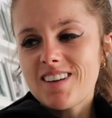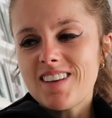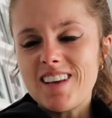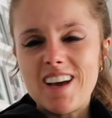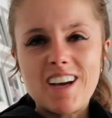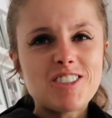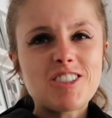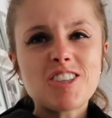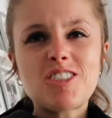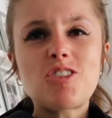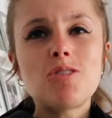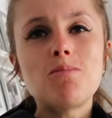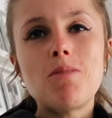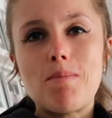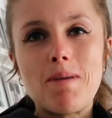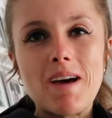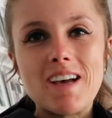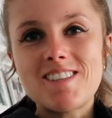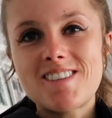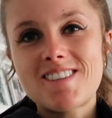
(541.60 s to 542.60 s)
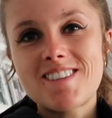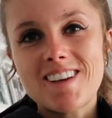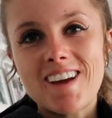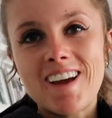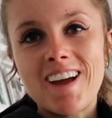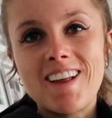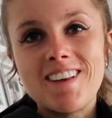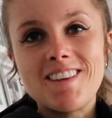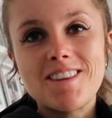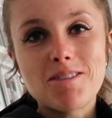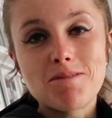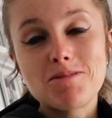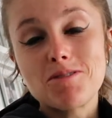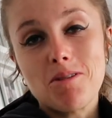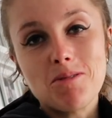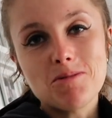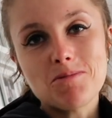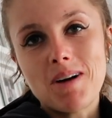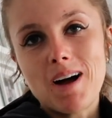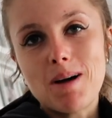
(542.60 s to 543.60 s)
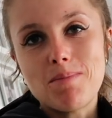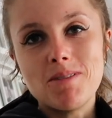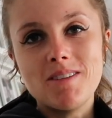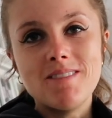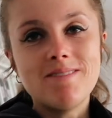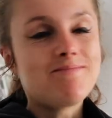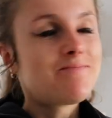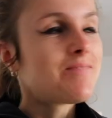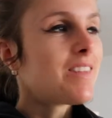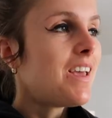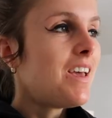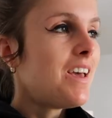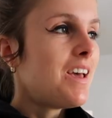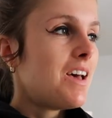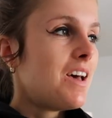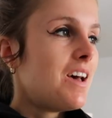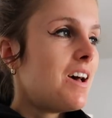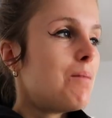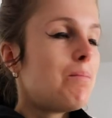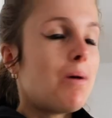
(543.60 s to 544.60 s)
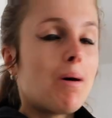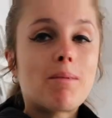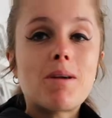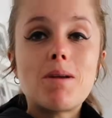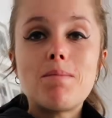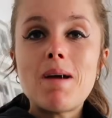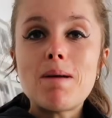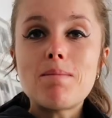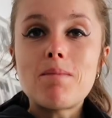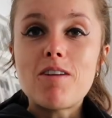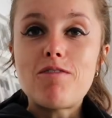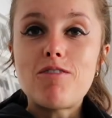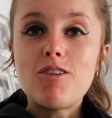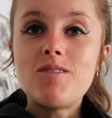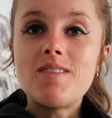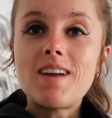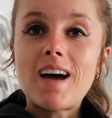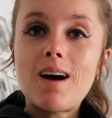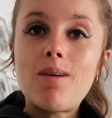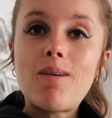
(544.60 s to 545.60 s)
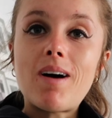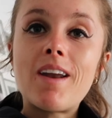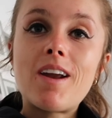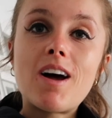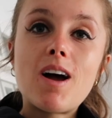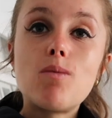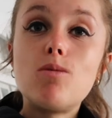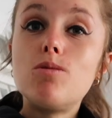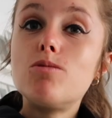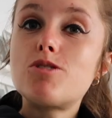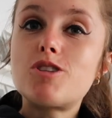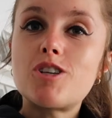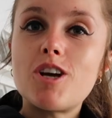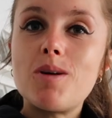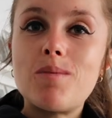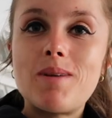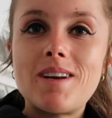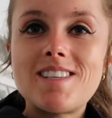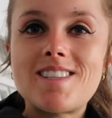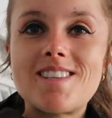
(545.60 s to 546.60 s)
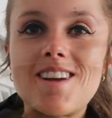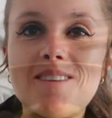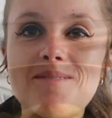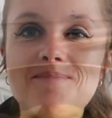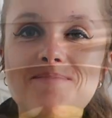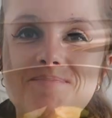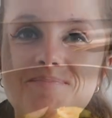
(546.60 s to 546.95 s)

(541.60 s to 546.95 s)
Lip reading: yeah, just do my best and the results will happen. But I'm gonna make my food now and I will show you when it's done.